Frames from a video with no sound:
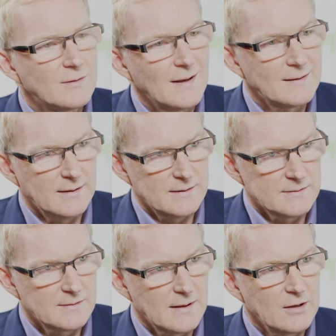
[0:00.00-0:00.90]
techniques,
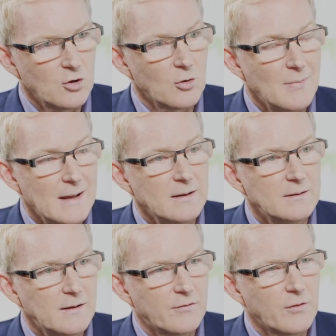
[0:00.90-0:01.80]
is that your main
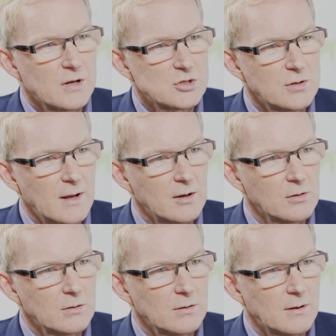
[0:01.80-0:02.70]

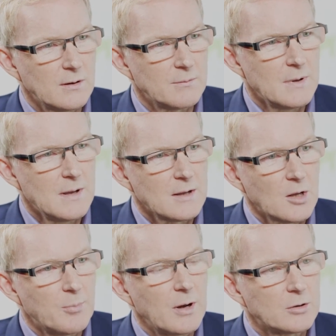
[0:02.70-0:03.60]
differentiator? Uh,
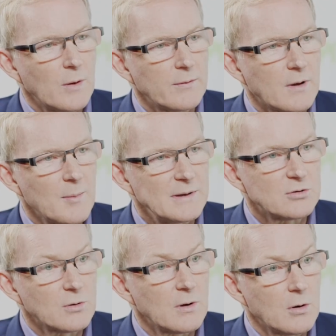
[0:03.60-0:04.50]
compared to other companies,
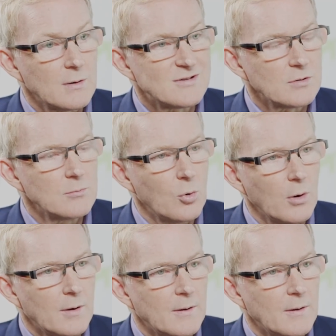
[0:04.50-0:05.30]
or, or, is there more?